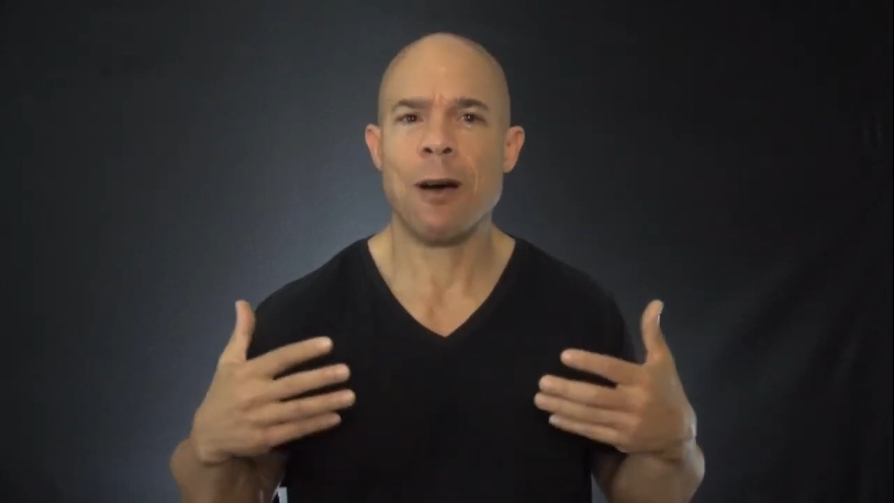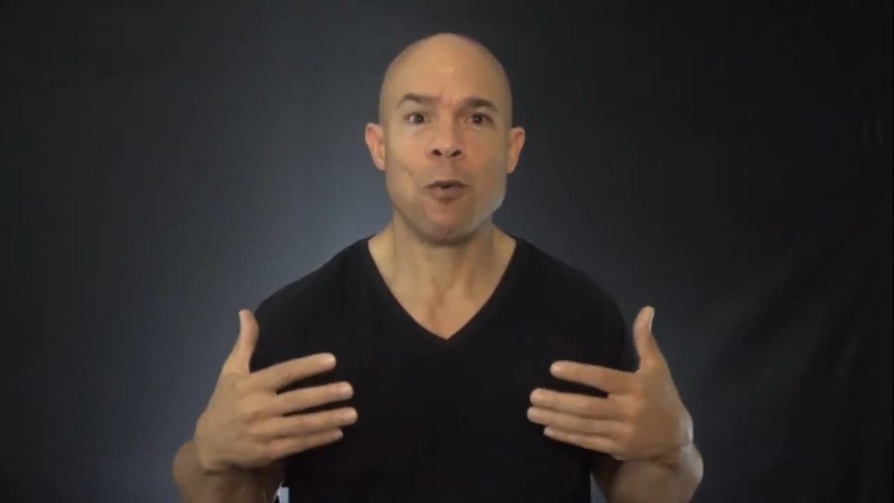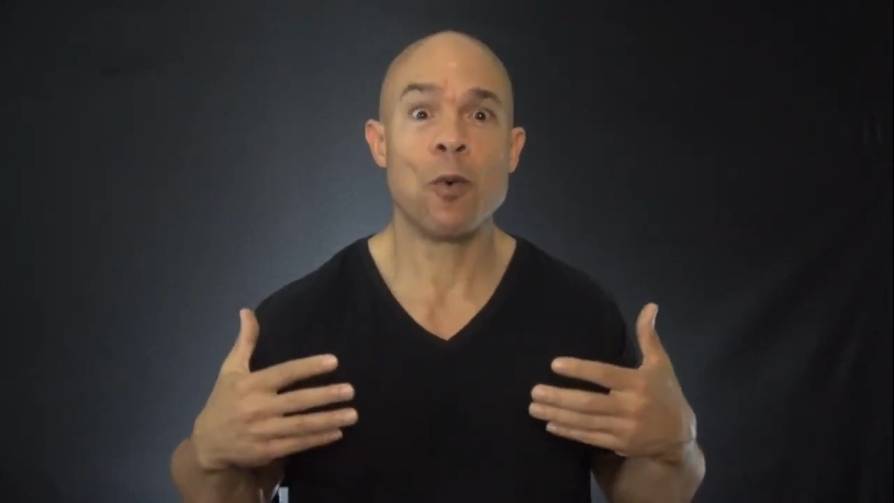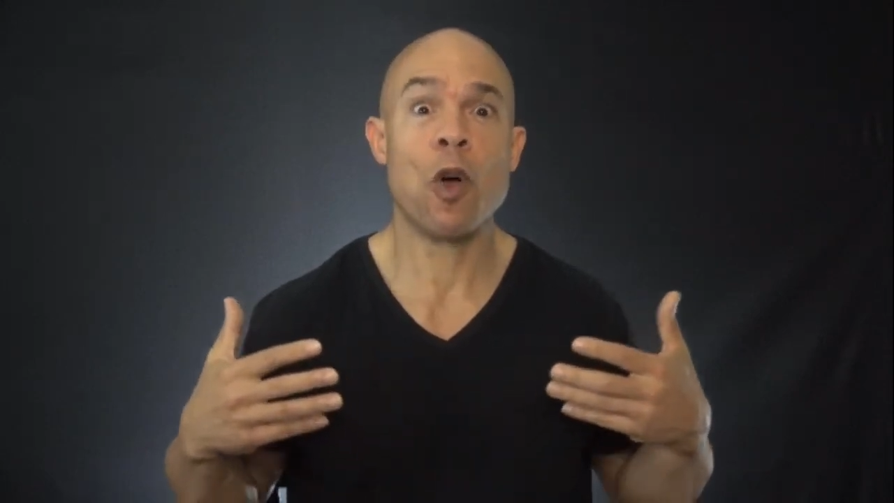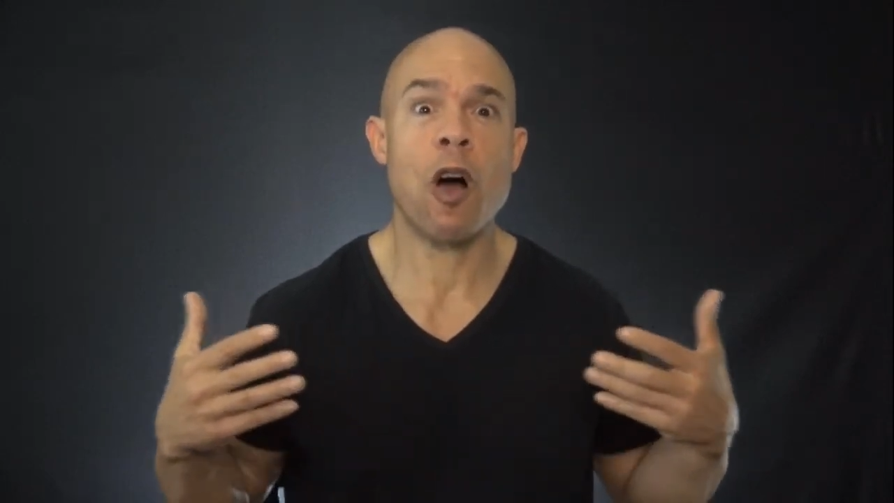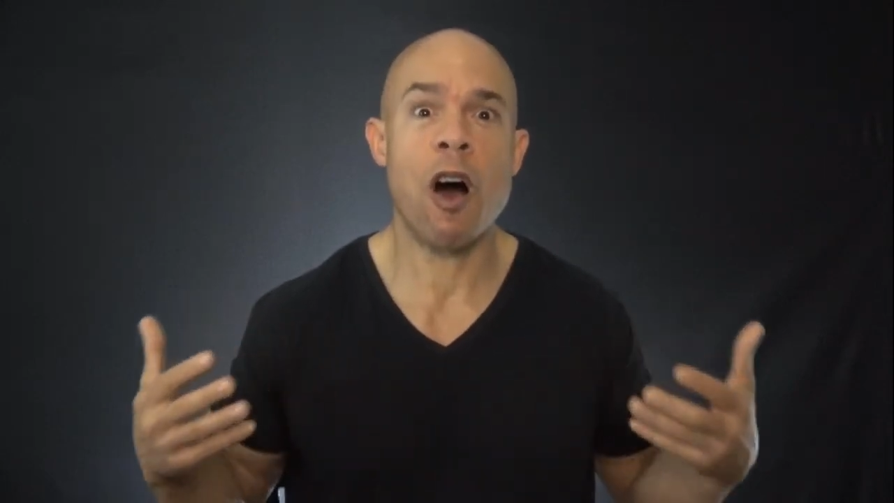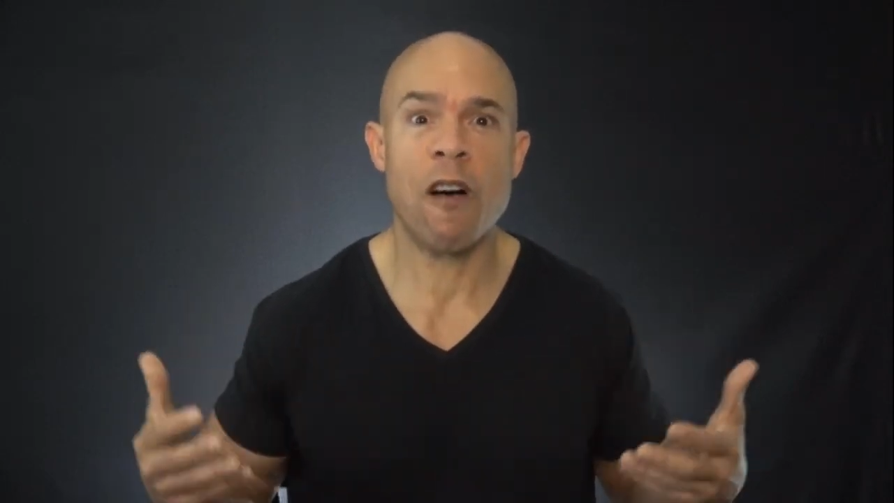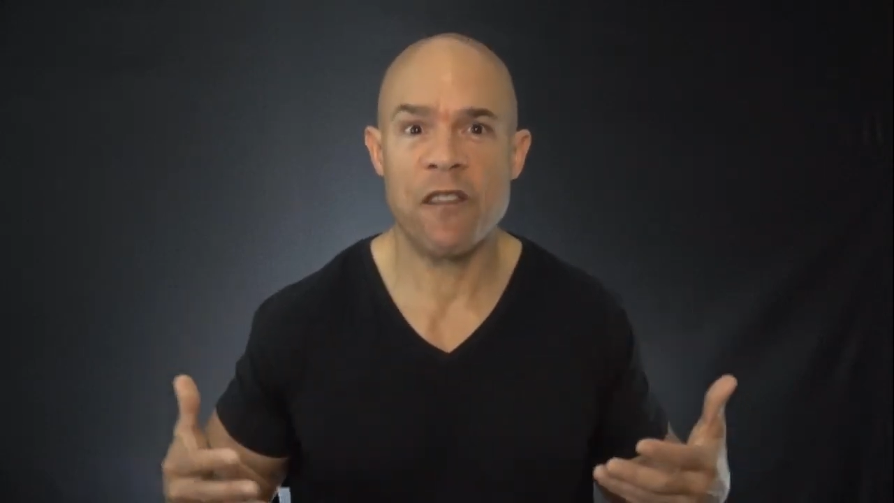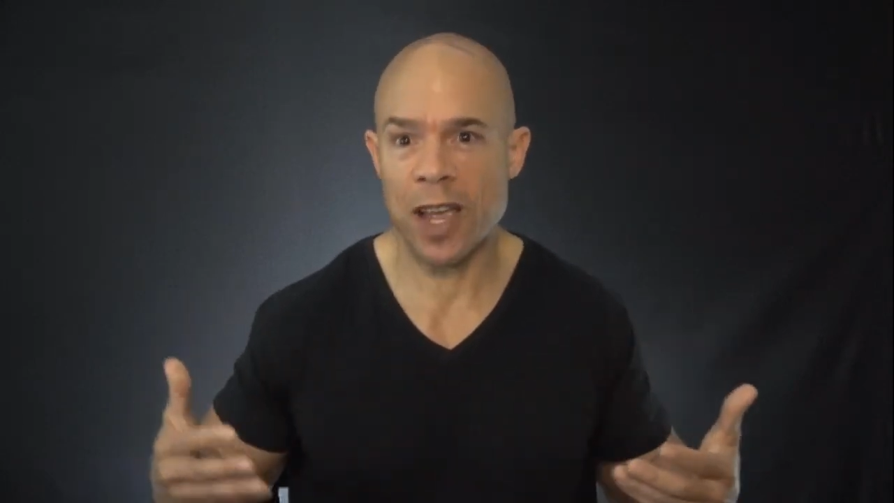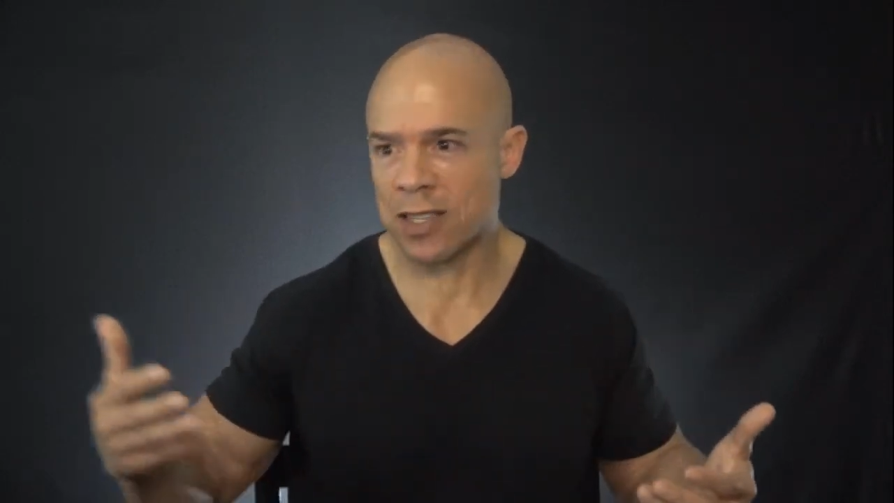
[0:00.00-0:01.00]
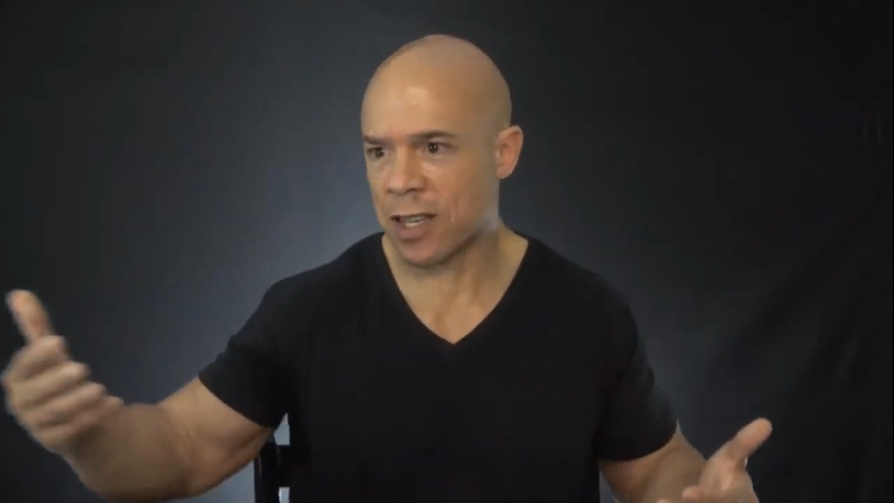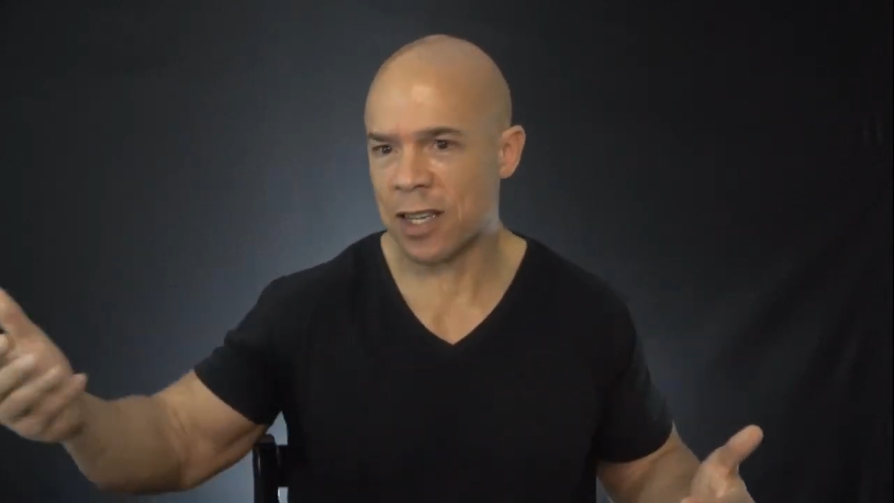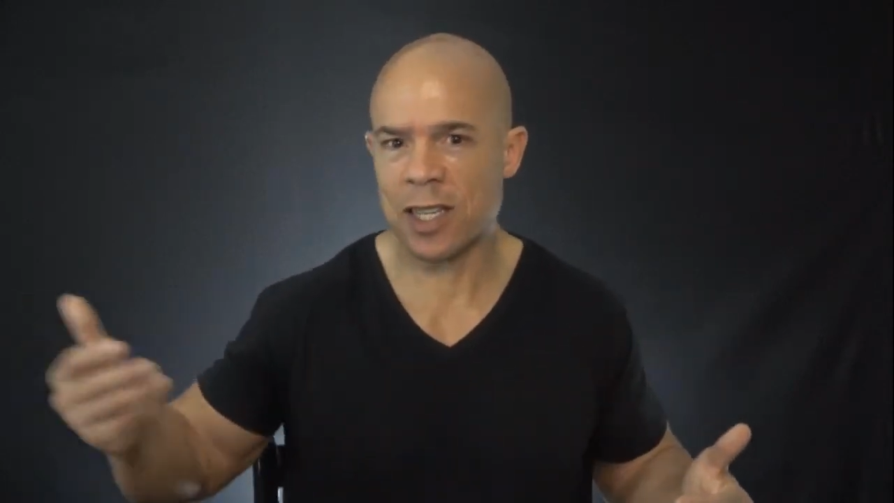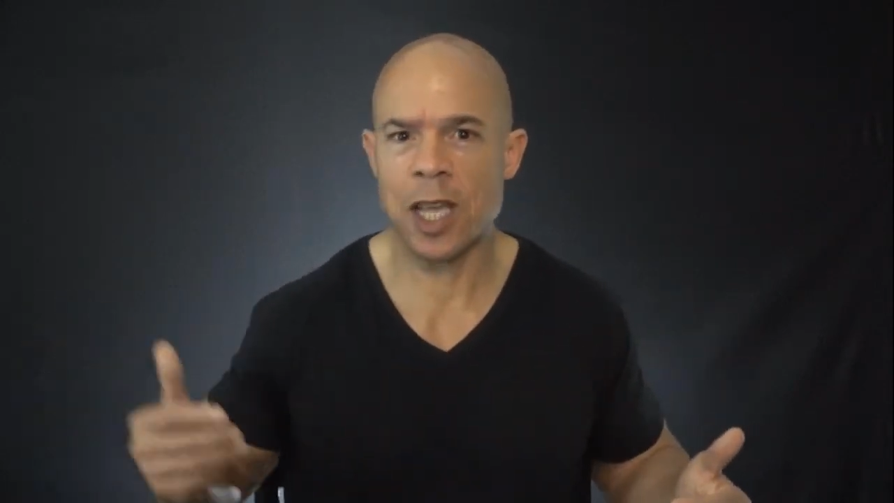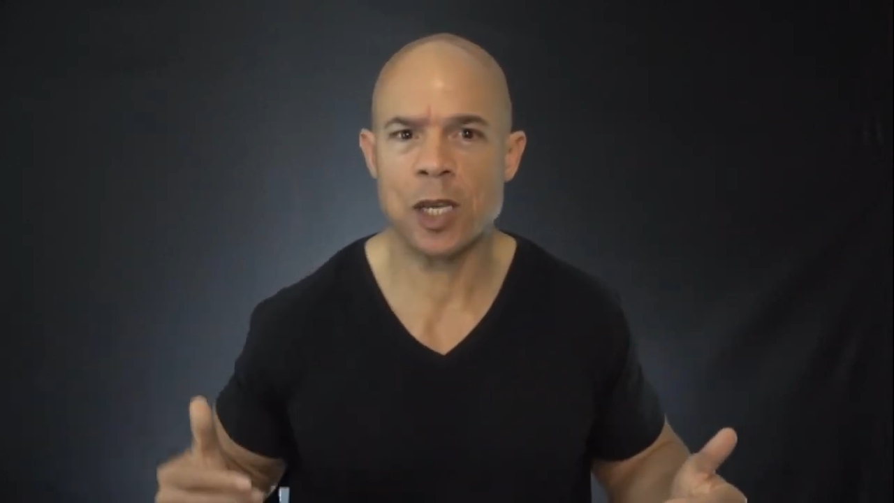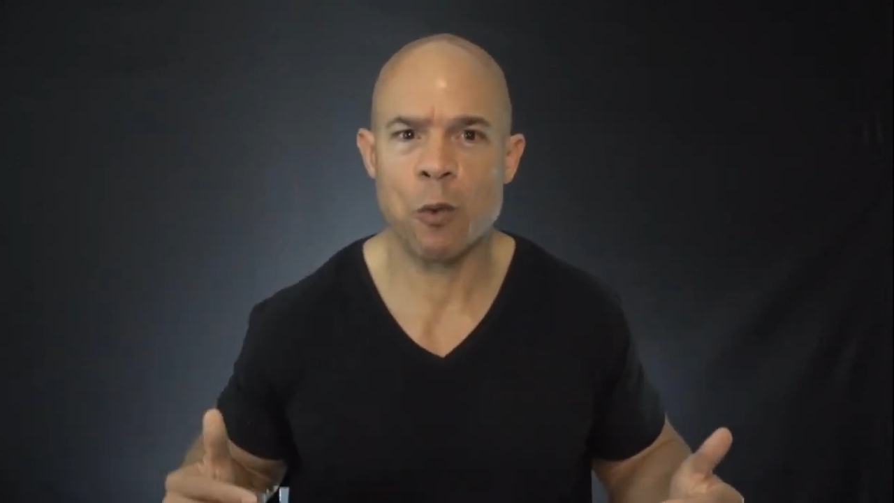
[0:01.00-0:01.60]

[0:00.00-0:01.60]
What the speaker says: we're all facing to get